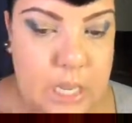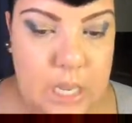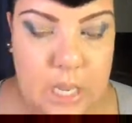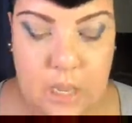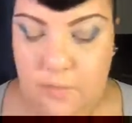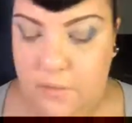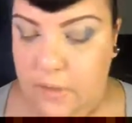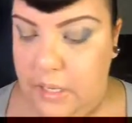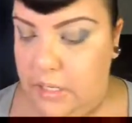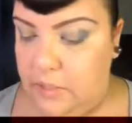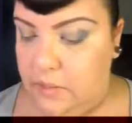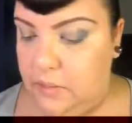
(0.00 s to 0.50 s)

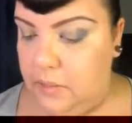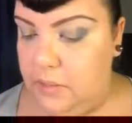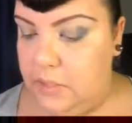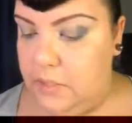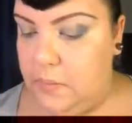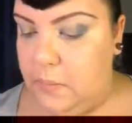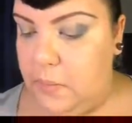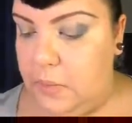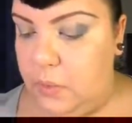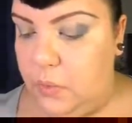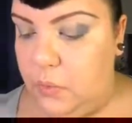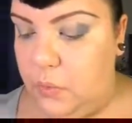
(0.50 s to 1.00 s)
I've had
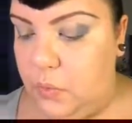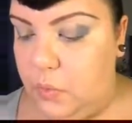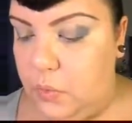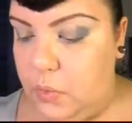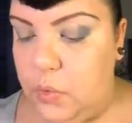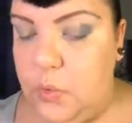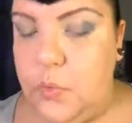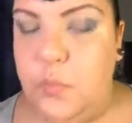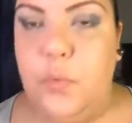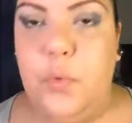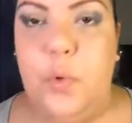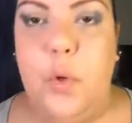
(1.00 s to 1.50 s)
these
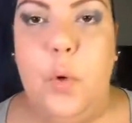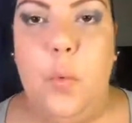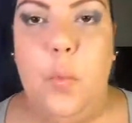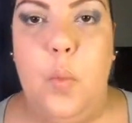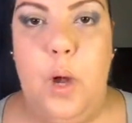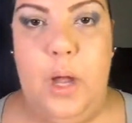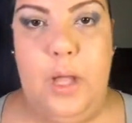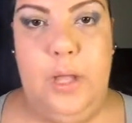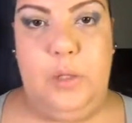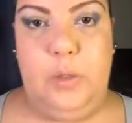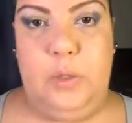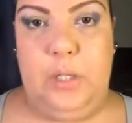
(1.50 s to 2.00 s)
minerals for a
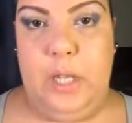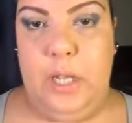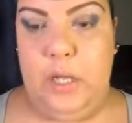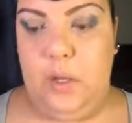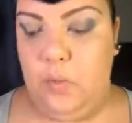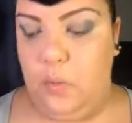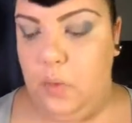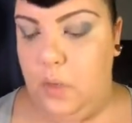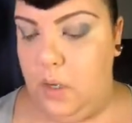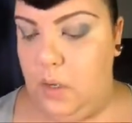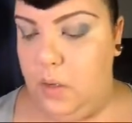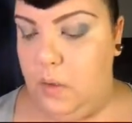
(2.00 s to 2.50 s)
while
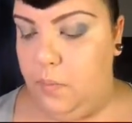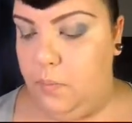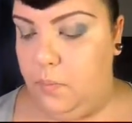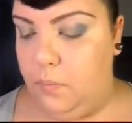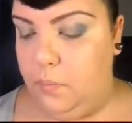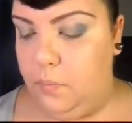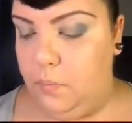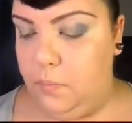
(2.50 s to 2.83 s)
now.